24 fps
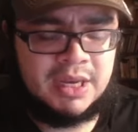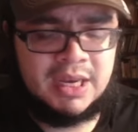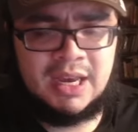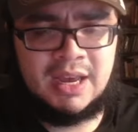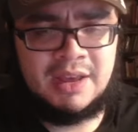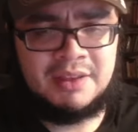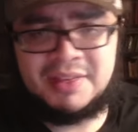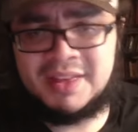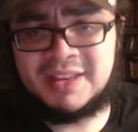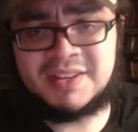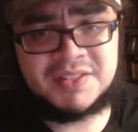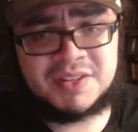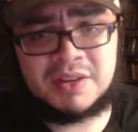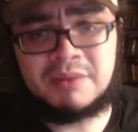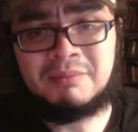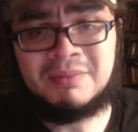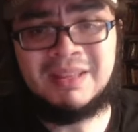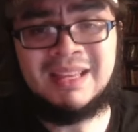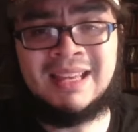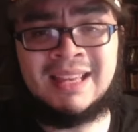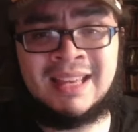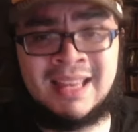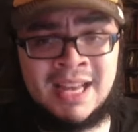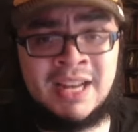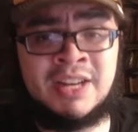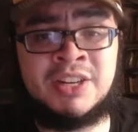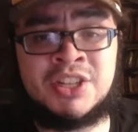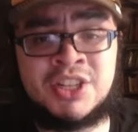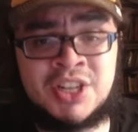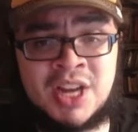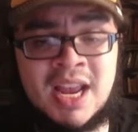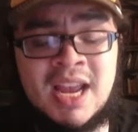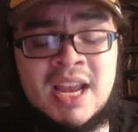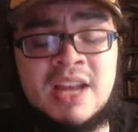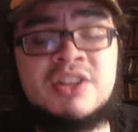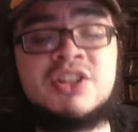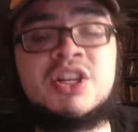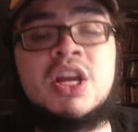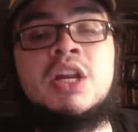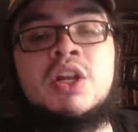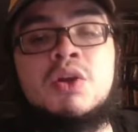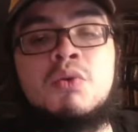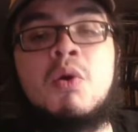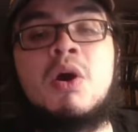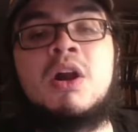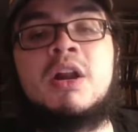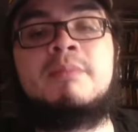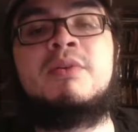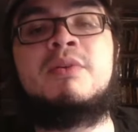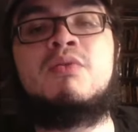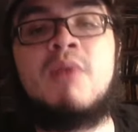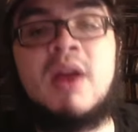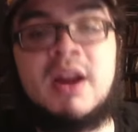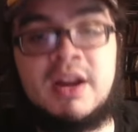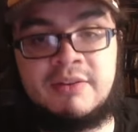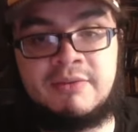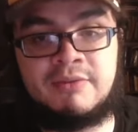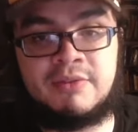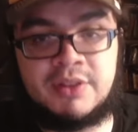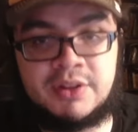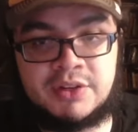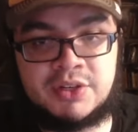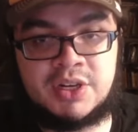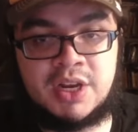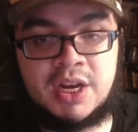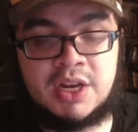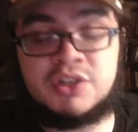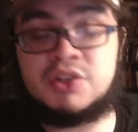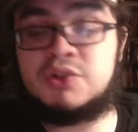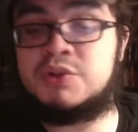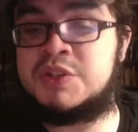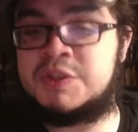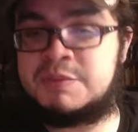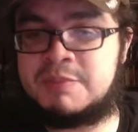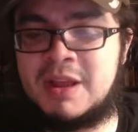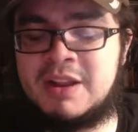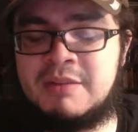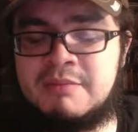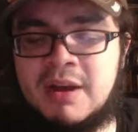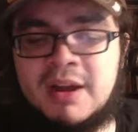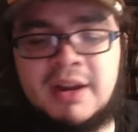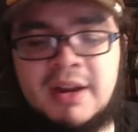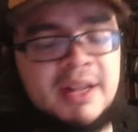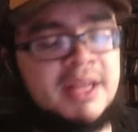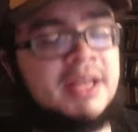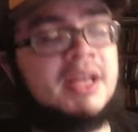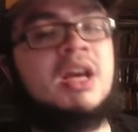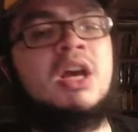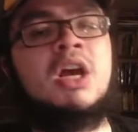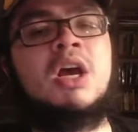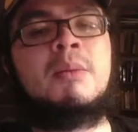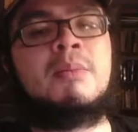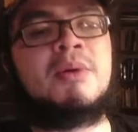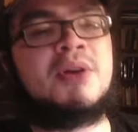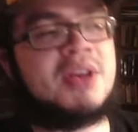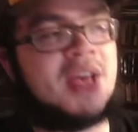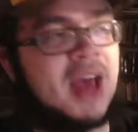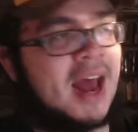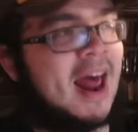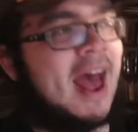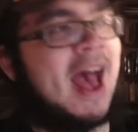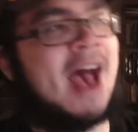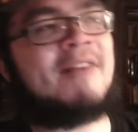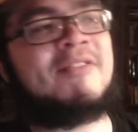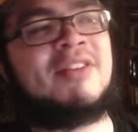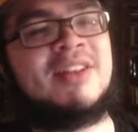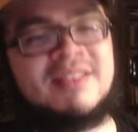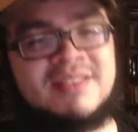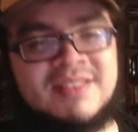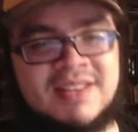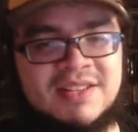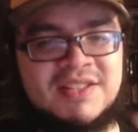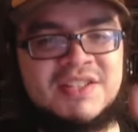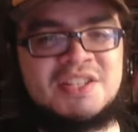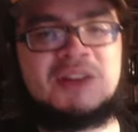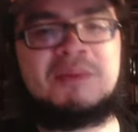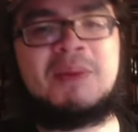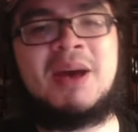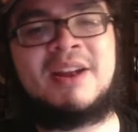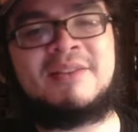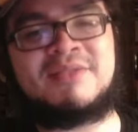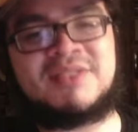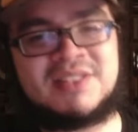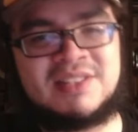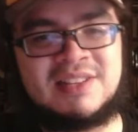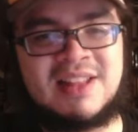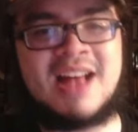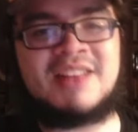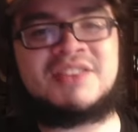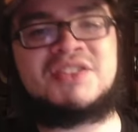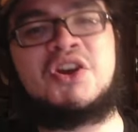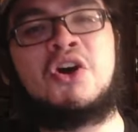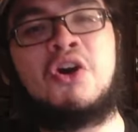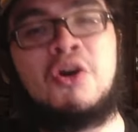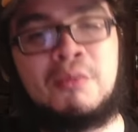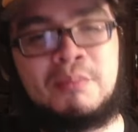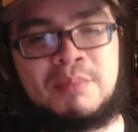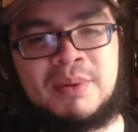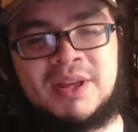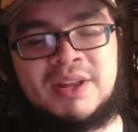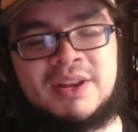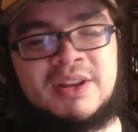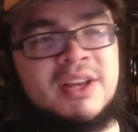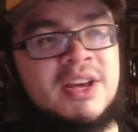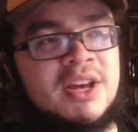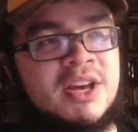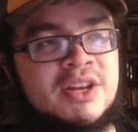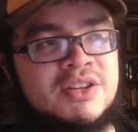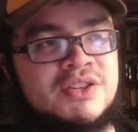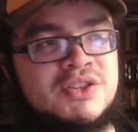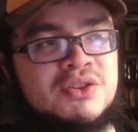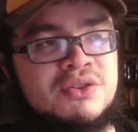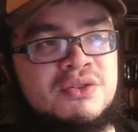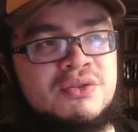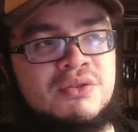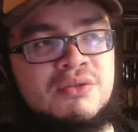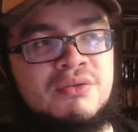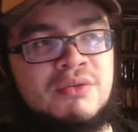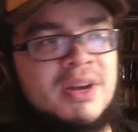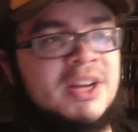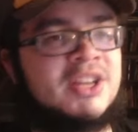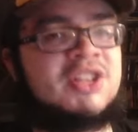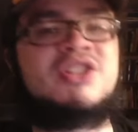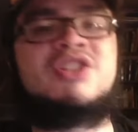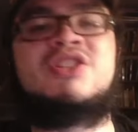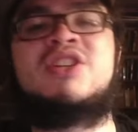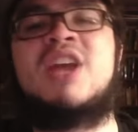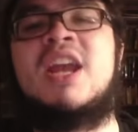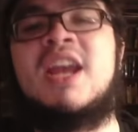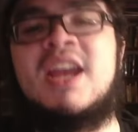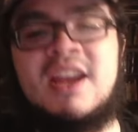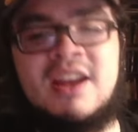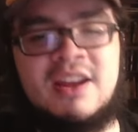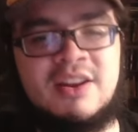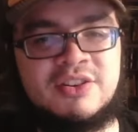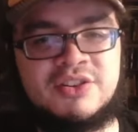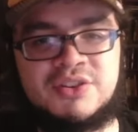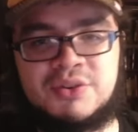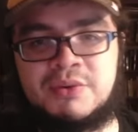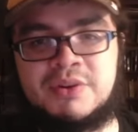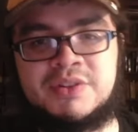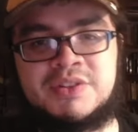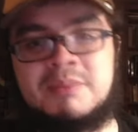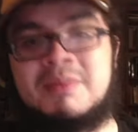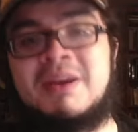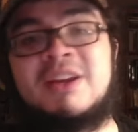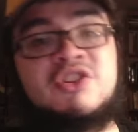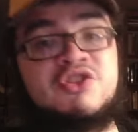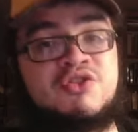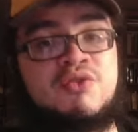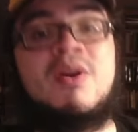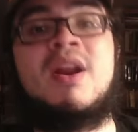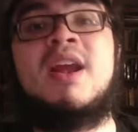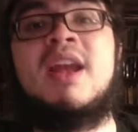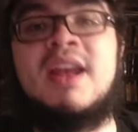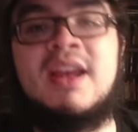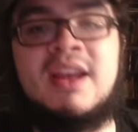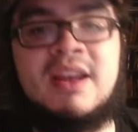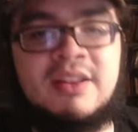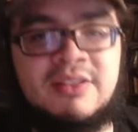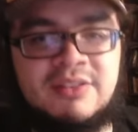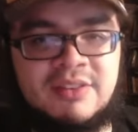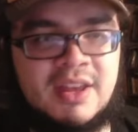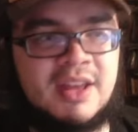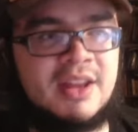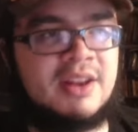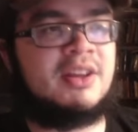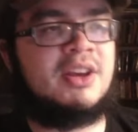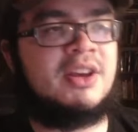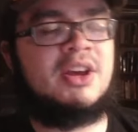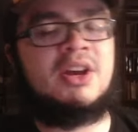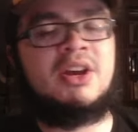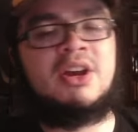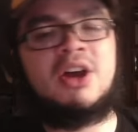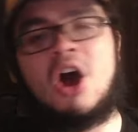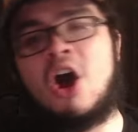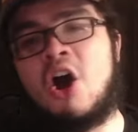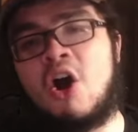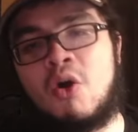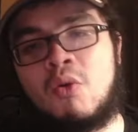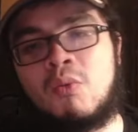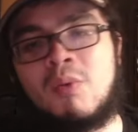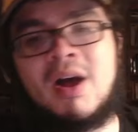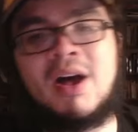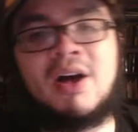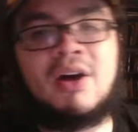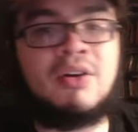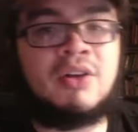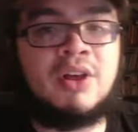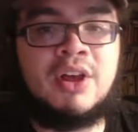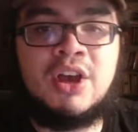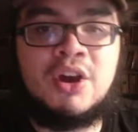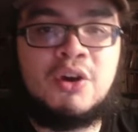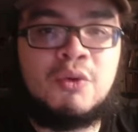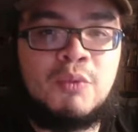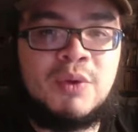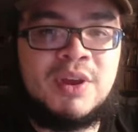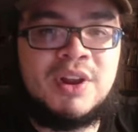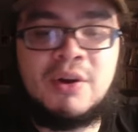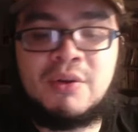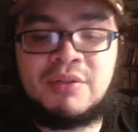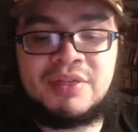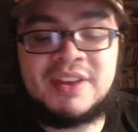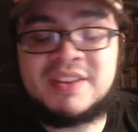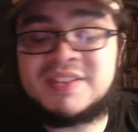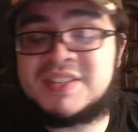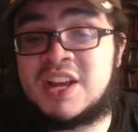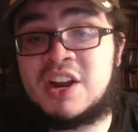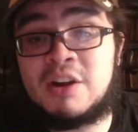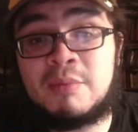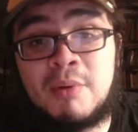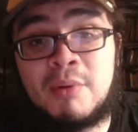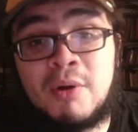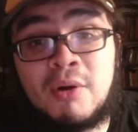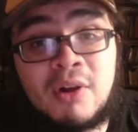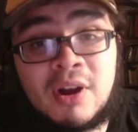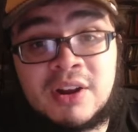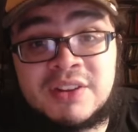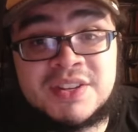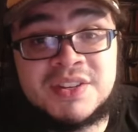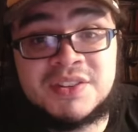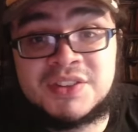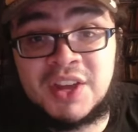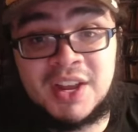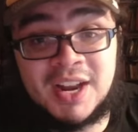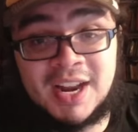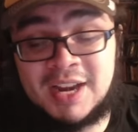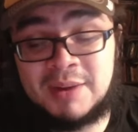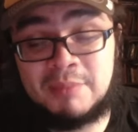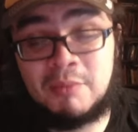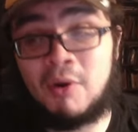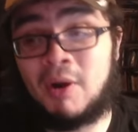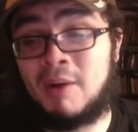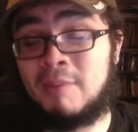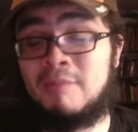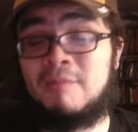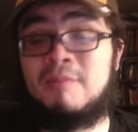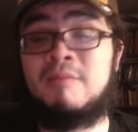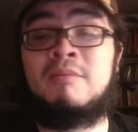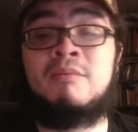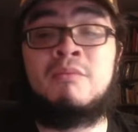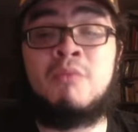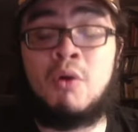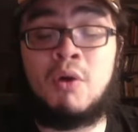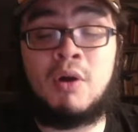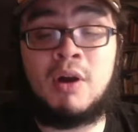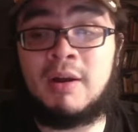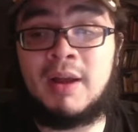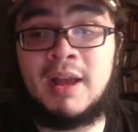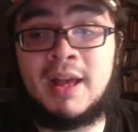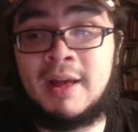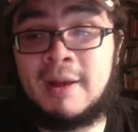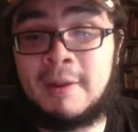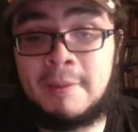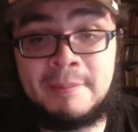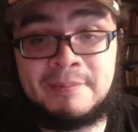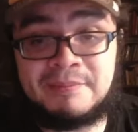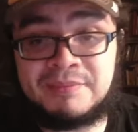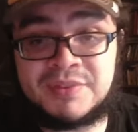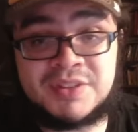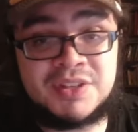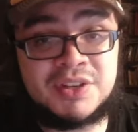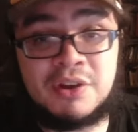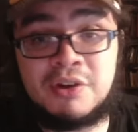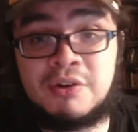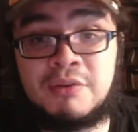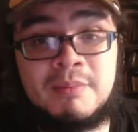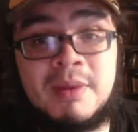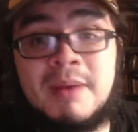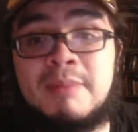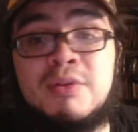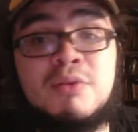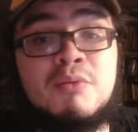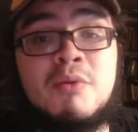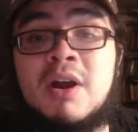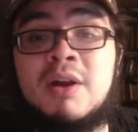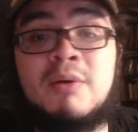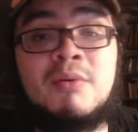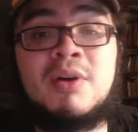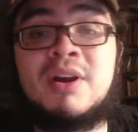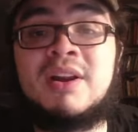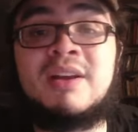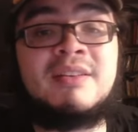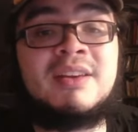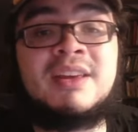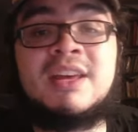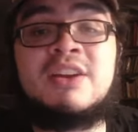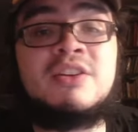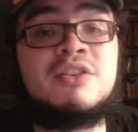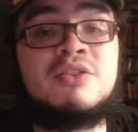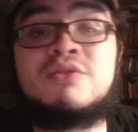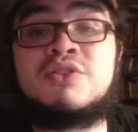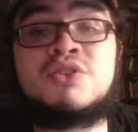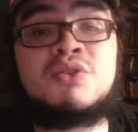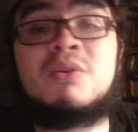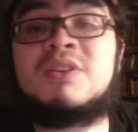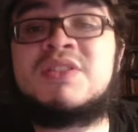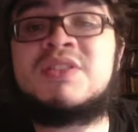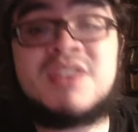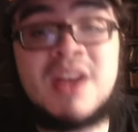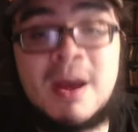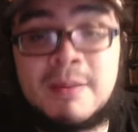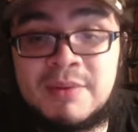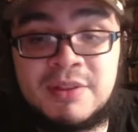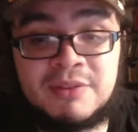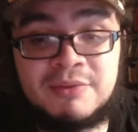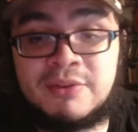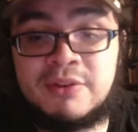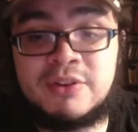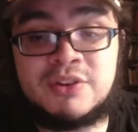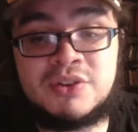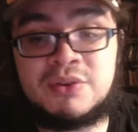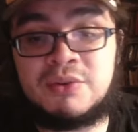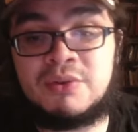things can change, and you want to be ready for the change. You spend money, but you got to have a decent amount of slots open to exchange or to make trades. And, oh, well, we don't think Xander Bogaerts is good anymore. So maybe you might want to get a new shortstop in the future.